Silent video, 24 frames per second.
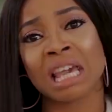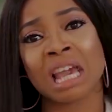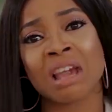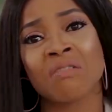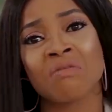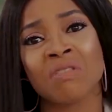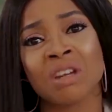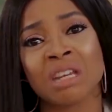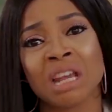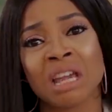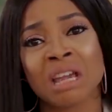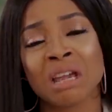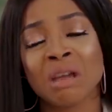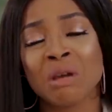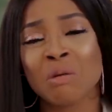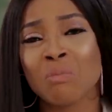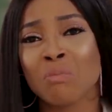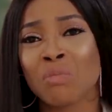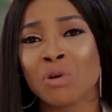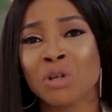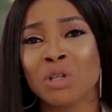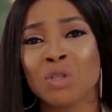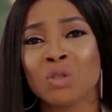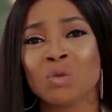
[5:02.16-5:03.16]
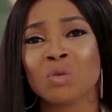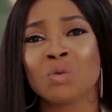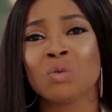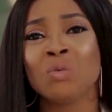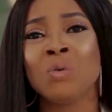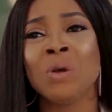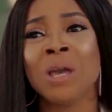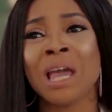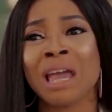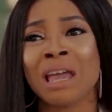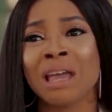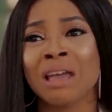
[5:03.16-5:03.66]
K every day, money to
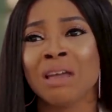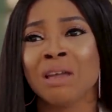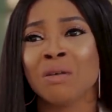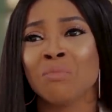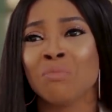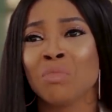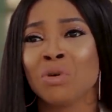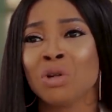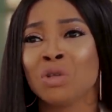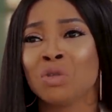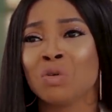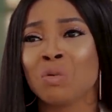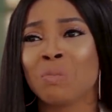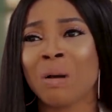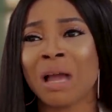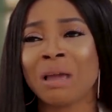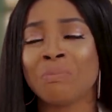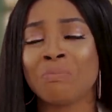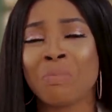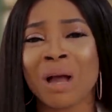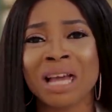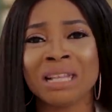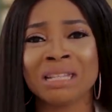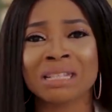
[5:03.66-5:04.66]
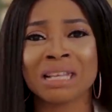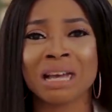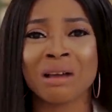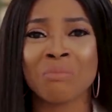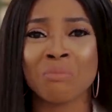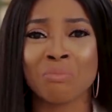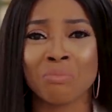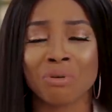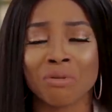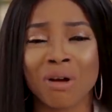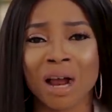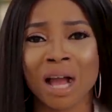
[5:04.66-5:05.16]
do hair, money to buy pants
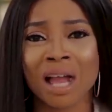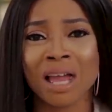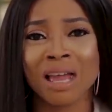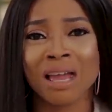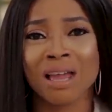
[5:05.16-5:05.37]
and bra.